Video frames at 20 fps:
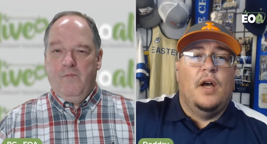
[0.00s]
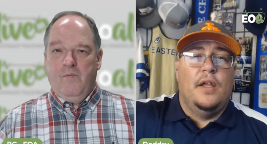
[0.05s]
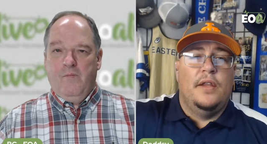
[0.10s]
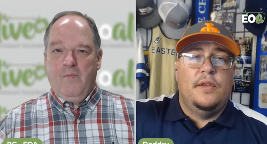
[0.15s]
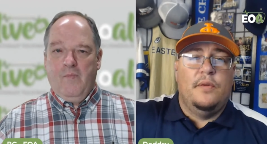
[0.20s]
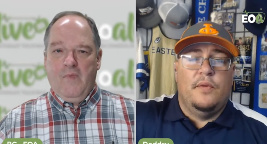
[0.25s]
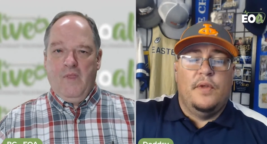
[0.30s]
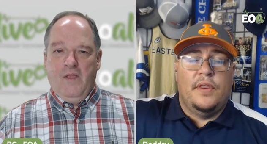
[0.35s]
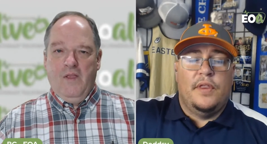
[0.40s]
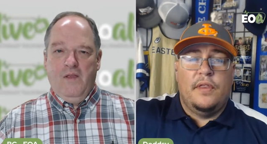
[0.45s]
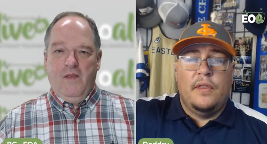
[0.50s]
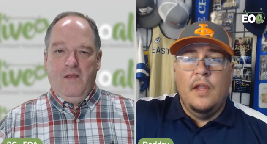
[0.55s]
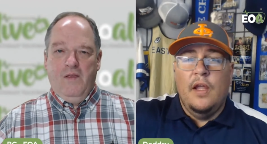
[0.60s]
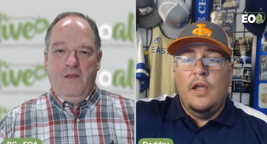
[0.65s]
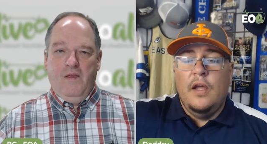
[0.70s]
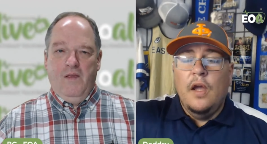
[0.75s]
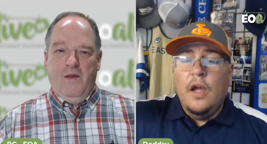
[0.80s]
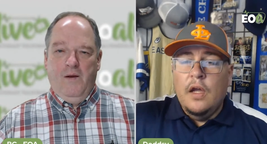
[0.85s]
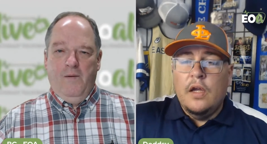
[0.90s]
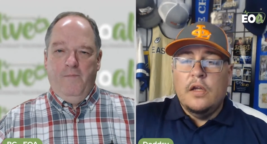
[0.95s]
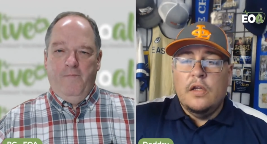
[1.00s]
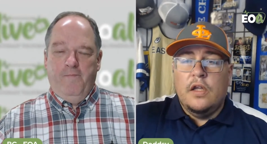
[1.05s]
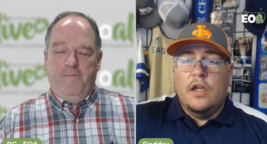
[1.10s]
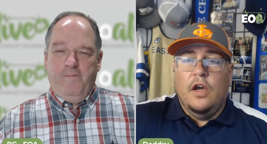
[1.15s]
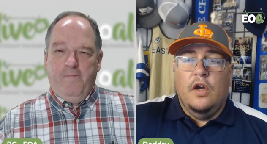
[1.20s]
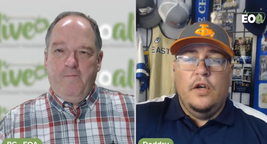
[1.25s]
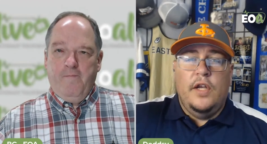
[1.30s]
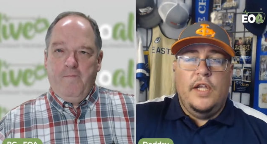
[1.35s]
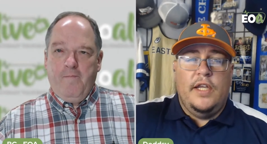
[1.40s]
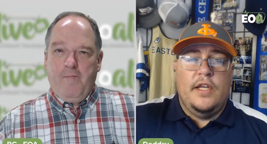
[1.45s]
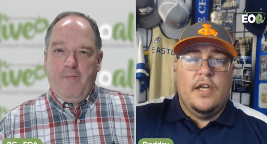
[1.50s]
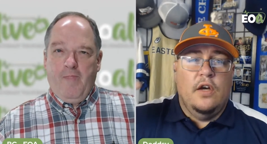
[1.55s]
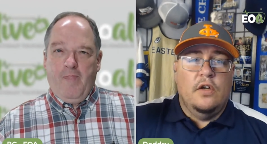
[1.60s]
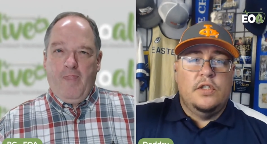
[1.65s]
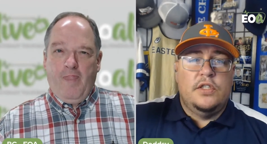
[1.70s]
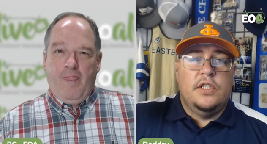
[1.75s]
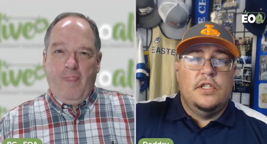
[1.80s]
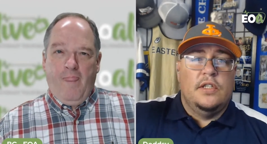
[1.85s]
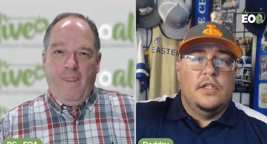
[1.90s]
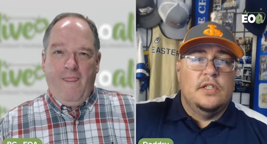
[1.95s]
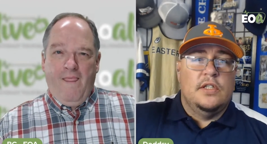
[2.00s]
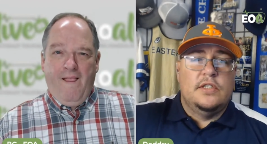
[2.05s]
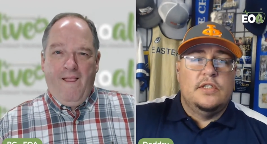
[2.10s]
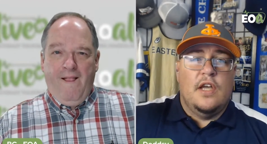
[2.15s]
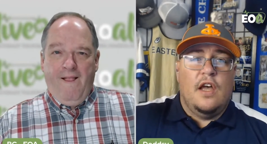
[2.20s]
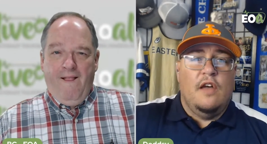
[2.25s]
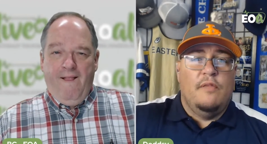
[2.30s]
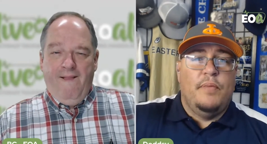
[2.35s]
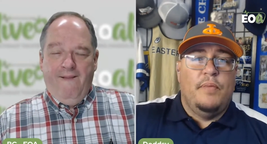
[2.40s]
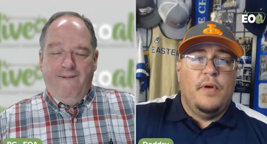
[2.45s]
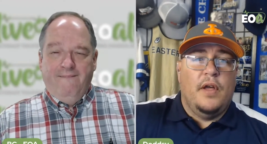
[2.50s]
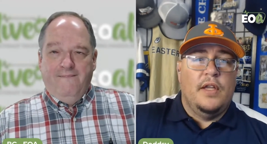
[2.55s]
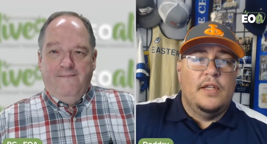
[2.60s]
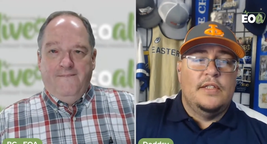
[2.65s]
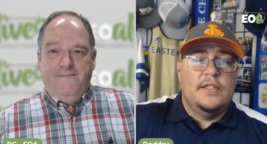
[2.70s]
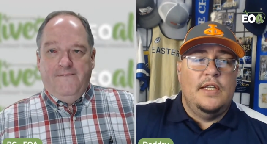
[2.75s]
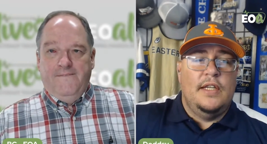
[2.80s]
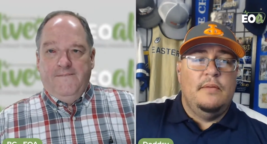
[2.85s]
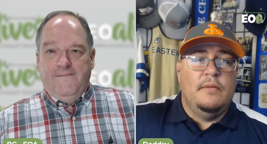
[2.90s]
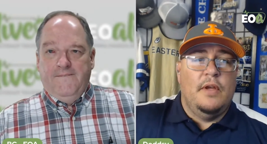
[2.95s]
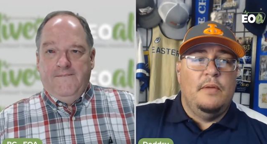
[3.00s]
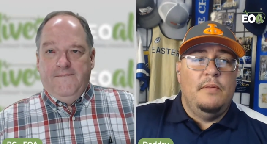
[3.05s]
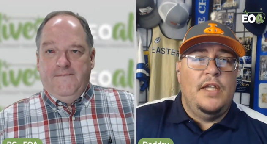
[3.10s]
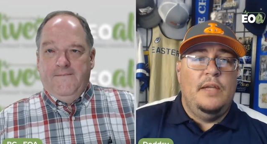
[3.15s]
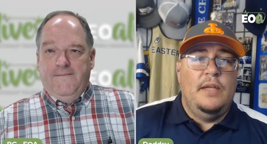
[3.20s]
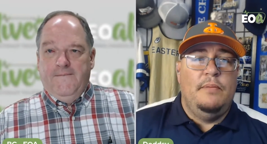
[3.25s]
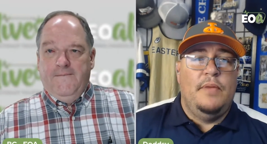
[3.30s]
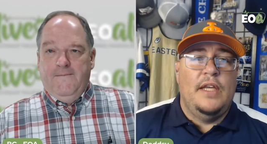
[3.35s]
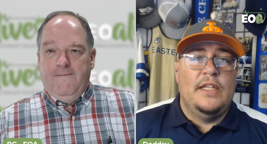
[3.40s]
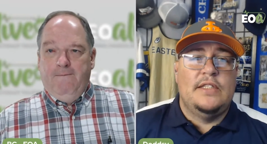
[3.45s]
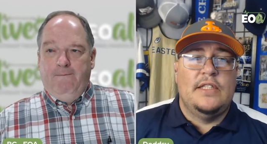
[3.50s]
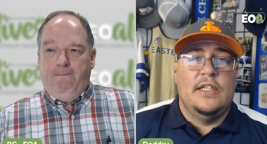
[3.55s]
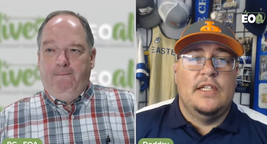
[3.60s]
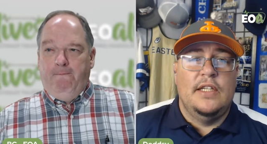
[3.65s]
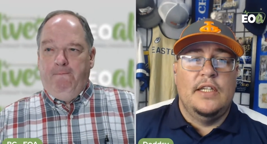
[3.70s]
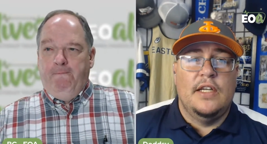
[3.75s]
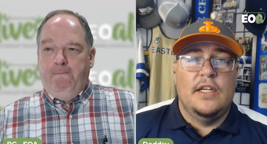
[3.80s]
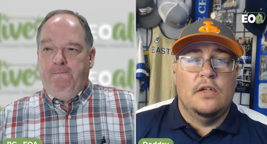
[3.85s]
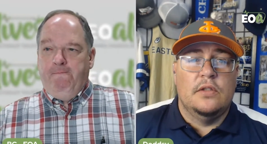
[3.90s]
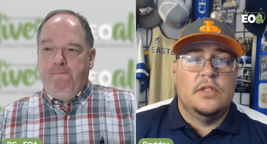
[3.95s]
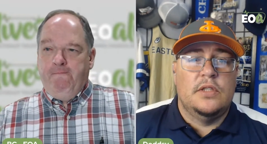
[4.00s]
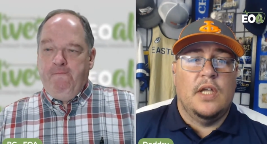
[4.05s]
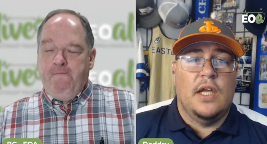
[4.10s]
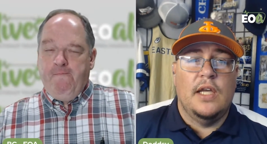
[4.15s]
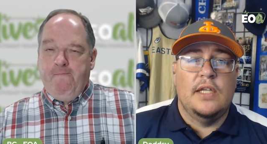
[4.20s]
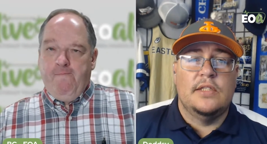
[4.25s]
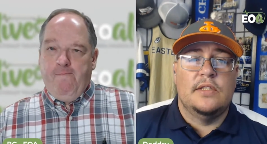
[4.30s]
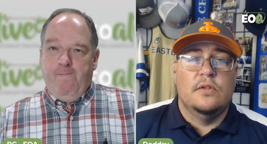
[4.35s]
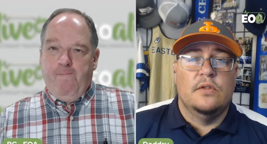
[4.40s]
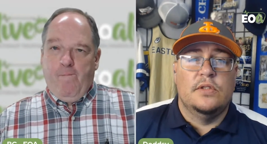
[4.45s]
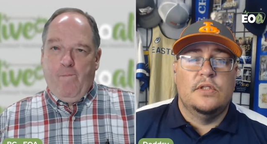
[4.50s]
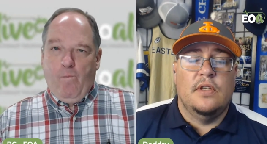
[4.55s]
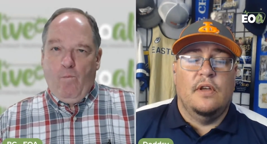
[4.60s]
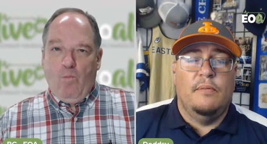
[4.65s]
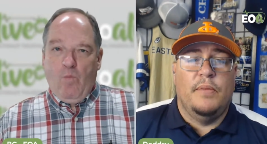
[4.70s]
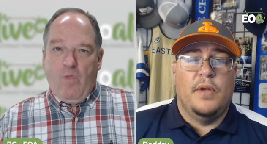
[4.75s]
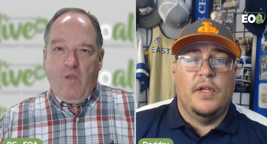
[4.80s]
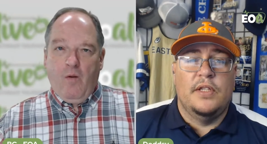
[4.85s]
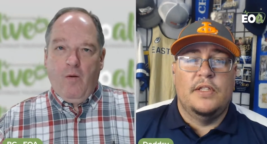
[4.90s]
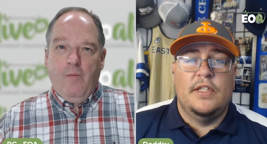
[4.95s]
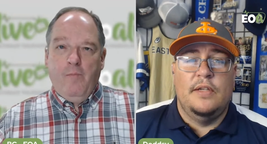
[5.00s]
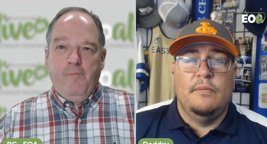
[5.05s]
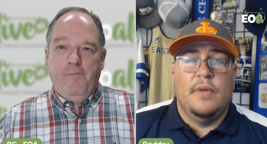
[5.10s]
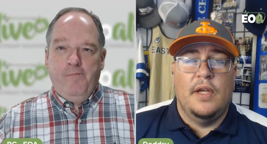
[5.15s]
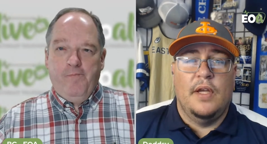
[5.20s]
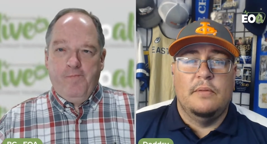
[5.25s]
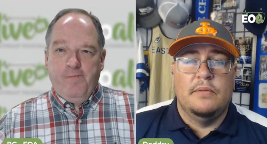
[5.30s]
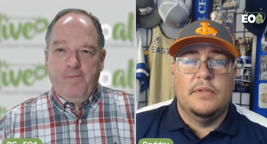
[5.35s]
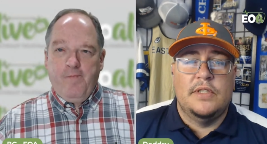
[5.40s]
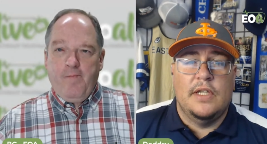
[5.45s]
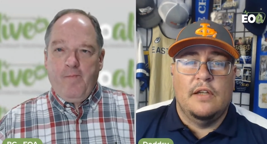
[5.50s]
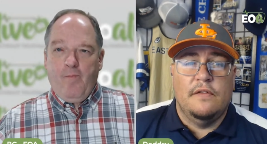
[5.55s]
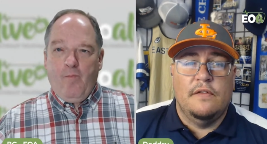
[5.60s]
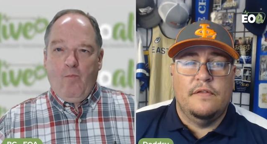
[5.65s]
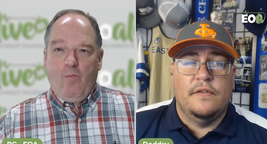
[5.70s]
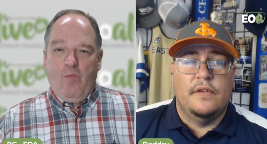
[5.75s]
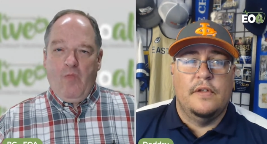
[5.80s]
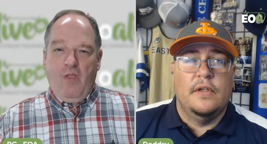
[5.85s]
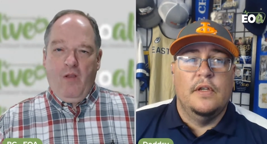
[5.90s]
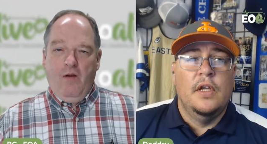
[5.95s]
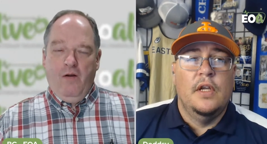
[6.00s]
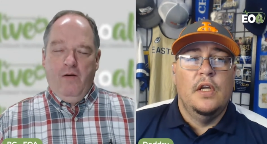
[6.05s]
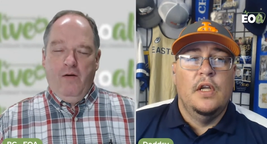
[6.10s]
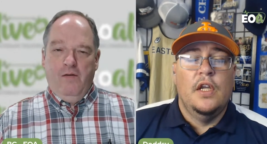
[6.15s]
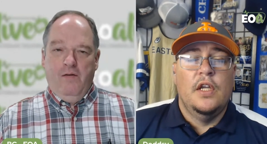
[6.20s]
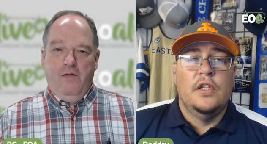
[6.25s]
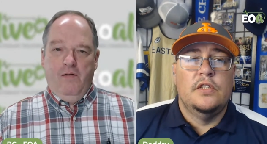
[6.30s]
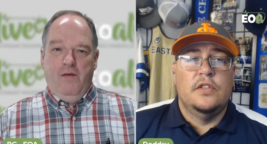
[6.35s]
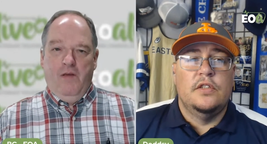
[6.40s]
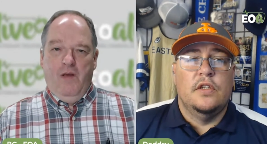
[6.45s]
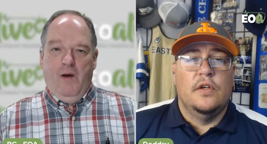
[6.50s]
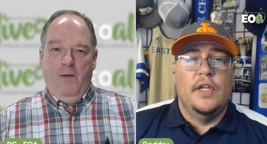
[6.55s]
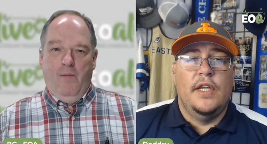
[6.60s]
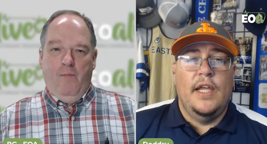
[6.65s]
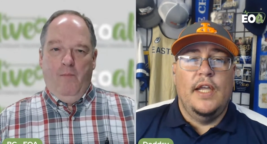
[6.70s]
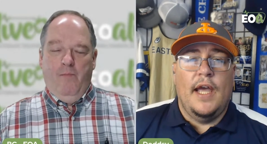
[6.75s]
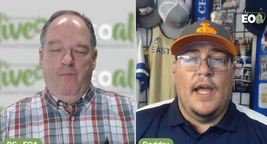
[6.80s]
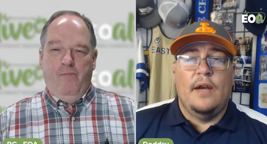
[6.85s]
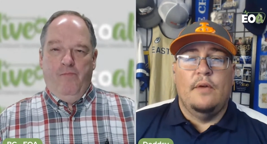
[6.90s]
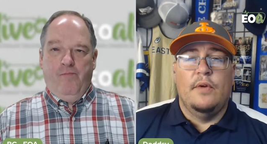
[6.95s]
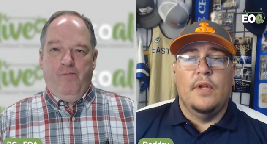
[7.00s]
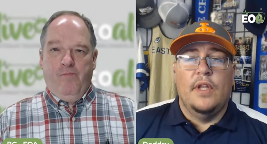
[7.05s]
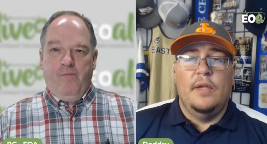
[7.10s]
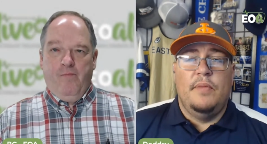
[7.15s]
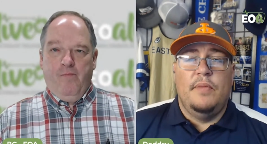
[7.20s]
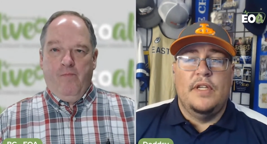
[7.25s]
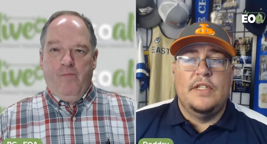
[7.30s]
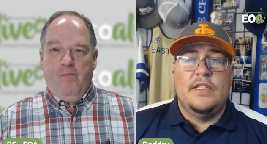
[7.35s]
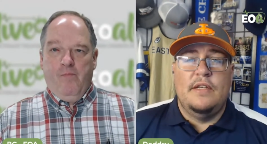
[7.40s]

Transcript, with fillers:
Speaker 1: month with yeah. Cody coaching the softball team. I mean, he basically coached the high school softball team by himself, and so he had a really